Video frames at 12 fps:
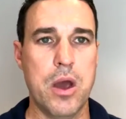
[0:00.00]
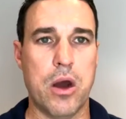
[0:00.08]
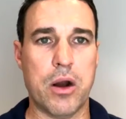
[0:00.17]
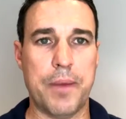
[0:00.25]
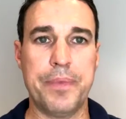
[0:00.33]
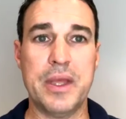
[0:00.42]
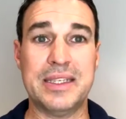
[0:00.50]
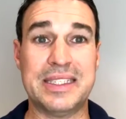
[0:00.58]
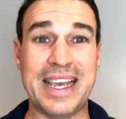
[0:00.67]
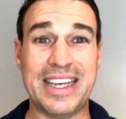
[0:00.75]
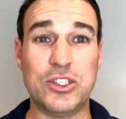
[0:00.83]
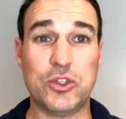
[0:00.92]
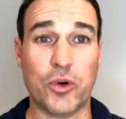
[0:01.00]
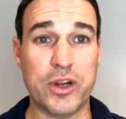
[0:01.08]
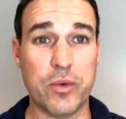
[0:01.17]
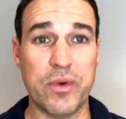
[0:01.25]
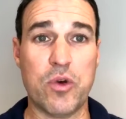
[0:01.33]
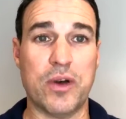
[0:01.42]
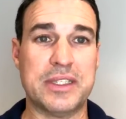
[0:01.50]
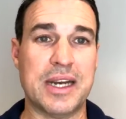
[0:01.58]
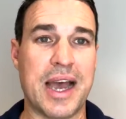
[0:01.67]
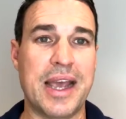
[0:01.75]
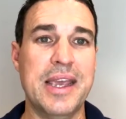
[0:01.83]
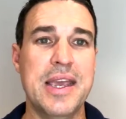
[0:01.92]
All right, second story that we've got
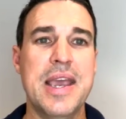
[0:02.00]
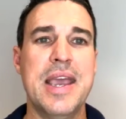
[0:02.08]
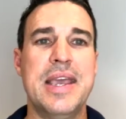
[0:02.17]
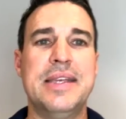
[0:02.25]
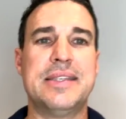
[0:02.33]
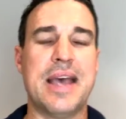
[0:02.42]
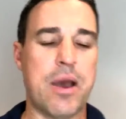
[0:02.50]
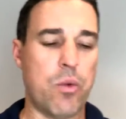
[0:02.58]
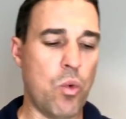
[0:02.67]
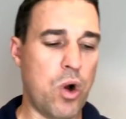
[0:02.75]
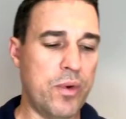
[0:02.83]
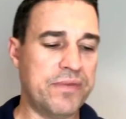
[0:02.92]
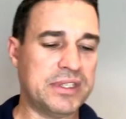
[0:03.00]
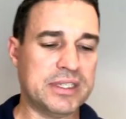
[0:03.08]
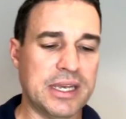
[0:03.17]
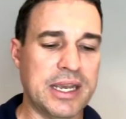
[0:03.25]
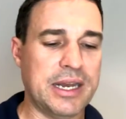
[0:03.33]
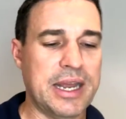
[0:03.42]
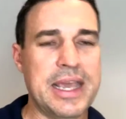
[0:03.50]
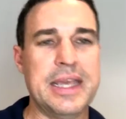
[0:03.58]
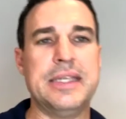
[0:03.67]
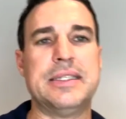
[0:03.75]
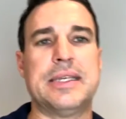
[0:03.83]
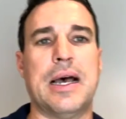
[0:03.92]
today is that what we've seen
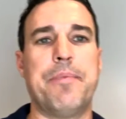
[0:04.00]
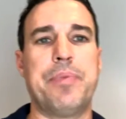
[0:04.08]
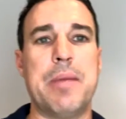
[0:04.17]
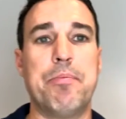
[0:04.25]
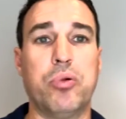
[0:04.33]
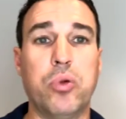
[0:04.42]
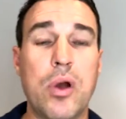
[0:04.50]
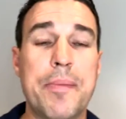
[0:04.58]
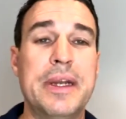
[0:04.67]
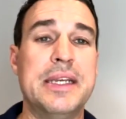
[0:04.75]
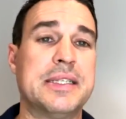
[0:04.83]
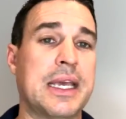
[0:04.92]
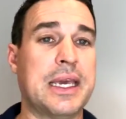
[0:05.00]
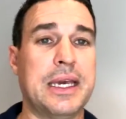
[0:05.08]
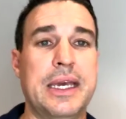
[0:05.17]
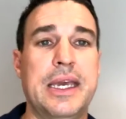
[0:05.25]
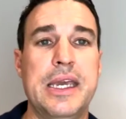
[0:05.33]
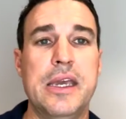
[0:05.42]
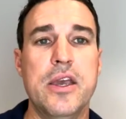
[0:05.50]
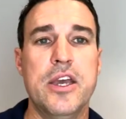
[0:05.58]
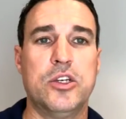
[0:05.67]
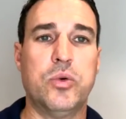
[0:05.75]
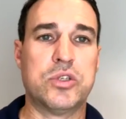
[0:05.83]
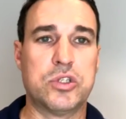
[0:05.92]
is employment is the key
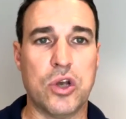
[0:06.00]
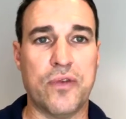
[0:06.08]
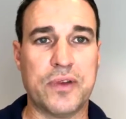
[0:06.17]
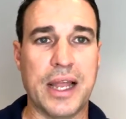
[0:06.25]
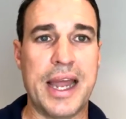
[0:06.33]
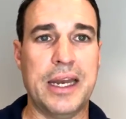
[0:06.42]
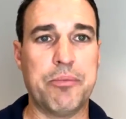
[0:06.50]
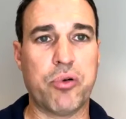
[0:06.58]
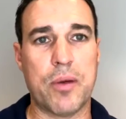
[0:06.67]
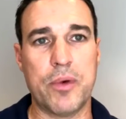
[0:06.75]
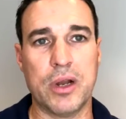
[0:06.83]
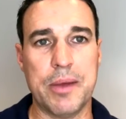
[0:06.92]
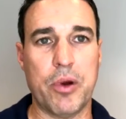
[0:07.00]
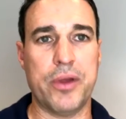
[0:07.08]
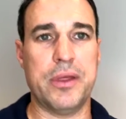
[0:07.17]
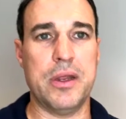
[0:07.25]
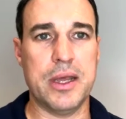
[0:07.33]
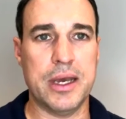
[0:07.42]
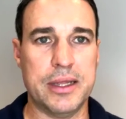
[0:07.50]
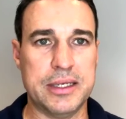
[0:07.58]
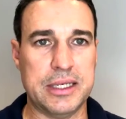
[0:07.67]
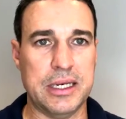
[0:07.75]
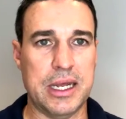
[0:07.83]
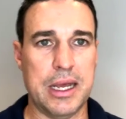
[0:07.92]
to a soft landing, primarily both in the
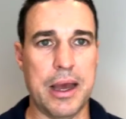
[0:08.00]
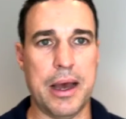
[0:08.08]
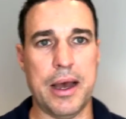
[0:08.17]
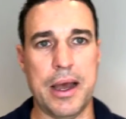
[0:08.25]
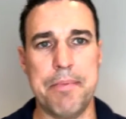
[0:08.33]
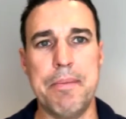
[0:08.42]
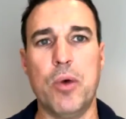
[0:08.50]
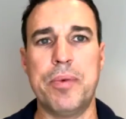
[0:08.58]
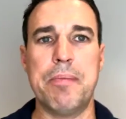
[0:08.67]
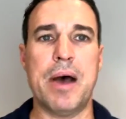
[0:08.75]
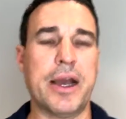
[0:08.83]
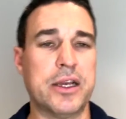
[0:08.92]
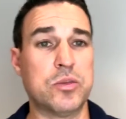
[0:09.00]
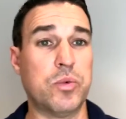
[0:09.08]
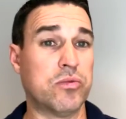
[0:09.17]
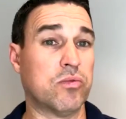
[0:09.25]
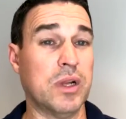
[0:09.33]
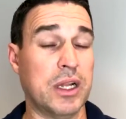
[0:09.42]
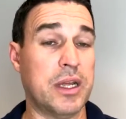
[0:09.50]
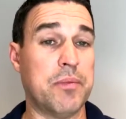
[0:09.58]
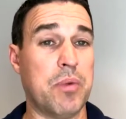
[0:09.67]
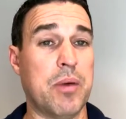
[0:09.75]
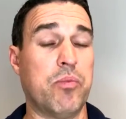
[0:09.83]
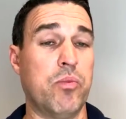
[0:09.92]
Sydney and Melbourne markets, which really
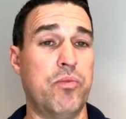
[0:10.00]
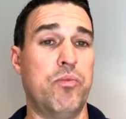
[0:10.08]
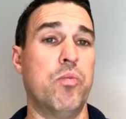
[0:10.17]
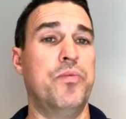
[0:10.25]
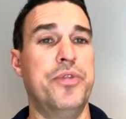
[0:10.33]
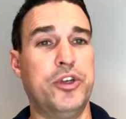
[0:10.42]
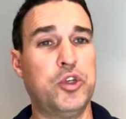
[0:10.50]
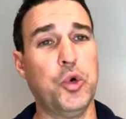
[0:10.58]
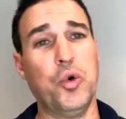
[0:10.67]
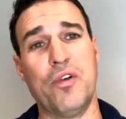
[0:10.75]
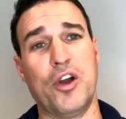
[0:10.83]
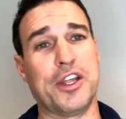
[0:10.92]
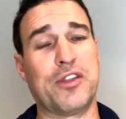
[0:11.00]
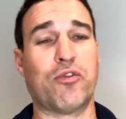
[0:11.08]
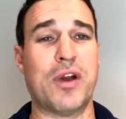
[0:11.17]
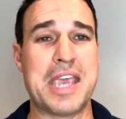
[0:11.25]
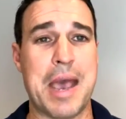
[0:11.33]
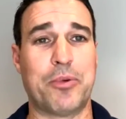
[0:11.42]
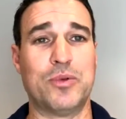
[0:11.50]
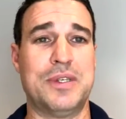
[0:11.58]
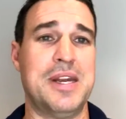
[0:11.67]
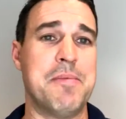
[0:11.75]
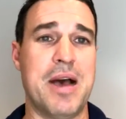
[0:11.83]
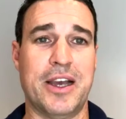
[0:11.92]
are the two of only three capital
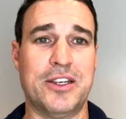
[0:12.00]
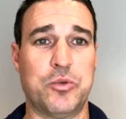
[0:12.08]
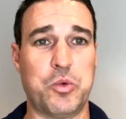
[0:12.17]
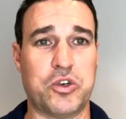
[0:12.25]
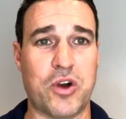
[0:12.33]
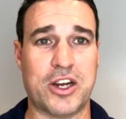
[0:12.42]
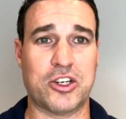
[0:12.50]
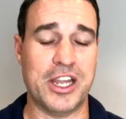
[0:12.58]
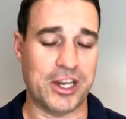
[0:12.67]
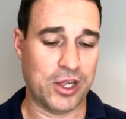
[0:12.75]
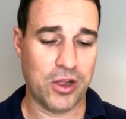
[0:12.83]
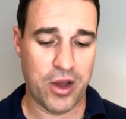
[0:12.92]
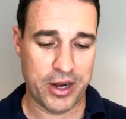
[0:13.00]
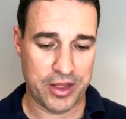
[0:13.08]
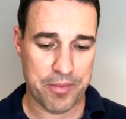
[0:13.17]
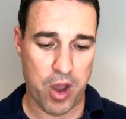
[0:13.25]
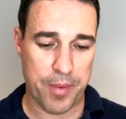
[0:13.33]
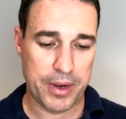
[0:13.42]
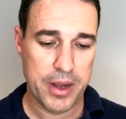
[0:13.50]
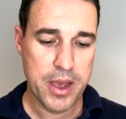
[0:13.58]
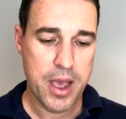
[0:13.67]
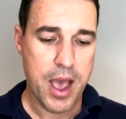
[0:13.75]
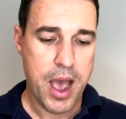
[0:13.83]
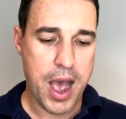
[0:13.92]
city markets which are actually in decline at the
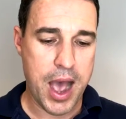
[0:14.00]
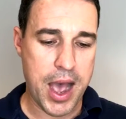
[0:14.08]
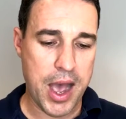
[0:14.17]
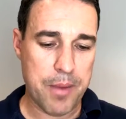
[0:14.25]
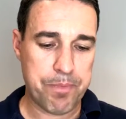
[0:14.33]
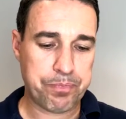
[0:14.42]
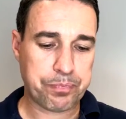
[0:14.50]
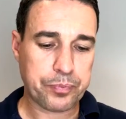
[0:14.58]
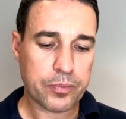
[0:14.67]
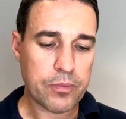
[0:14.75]
moment.